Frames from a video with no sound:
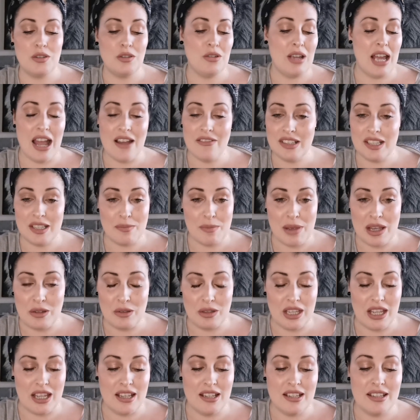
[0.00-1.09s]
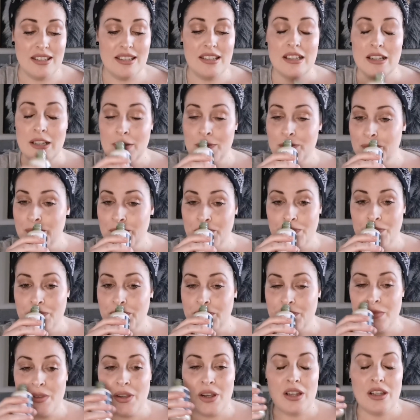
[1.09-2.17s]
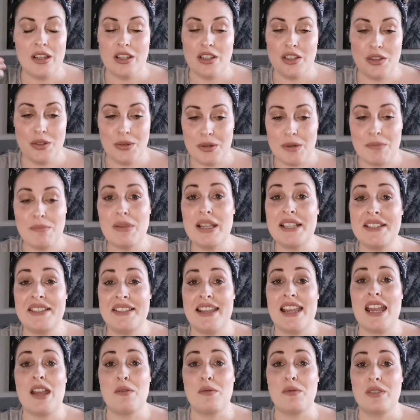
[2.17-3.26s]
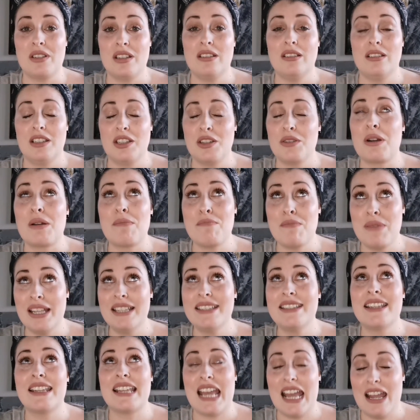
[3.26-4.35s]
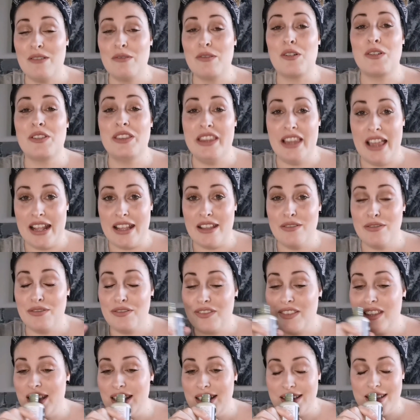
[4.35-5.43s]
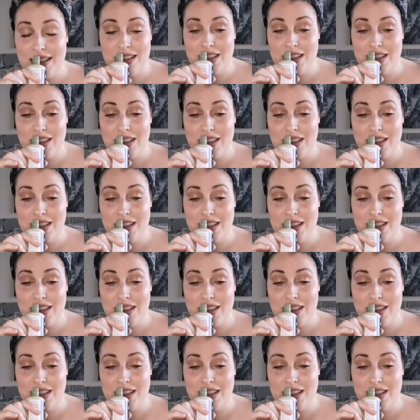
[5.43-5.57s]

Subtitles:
haven't smelled this, you are missing out. You are missing out on life. This